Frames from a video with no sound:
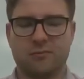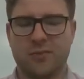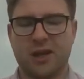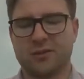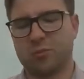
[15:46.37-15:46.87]

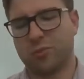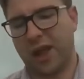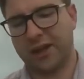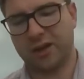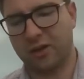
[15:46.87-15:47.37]
It's
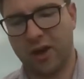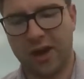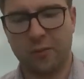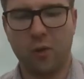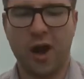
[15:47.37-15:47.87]
black and
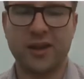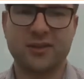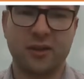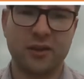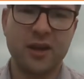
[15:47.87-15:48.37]
gray and white.
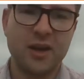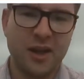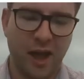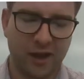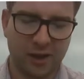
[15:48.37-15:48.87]
So
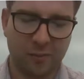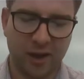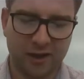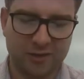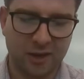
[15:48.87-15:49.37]
how do you
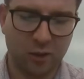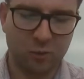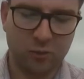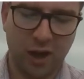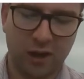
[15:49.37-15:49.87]
make a
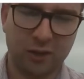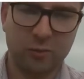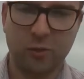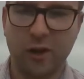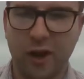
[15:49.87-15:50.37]
dull
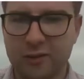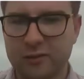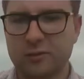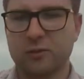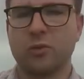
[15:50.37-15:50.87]
colored
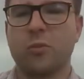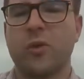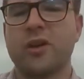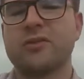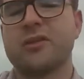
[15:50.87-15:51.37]
product look
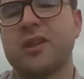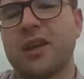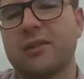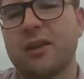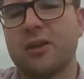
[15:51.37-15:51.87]
more
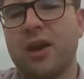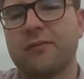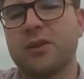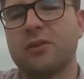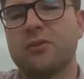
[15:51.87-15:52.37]
interesting? Then you
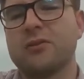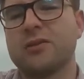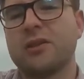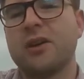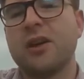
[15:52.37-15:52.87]
have to
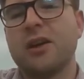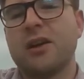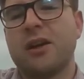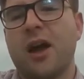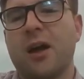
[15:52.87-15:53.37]
use
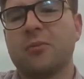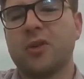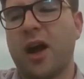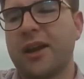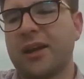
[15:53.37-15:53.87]

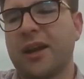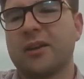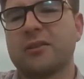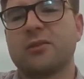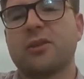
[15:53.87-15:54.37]
lighting
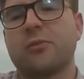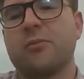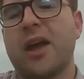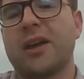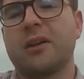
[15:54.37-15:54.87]
and
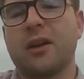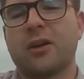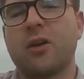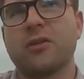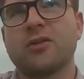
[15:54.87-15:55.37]
make a
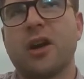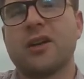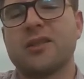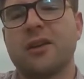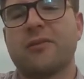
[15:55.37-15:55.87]

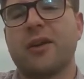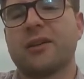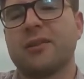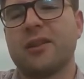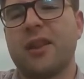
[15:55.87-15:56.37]
contrasty
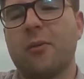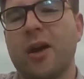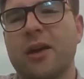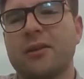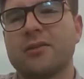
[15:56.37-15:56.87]
effect in that way.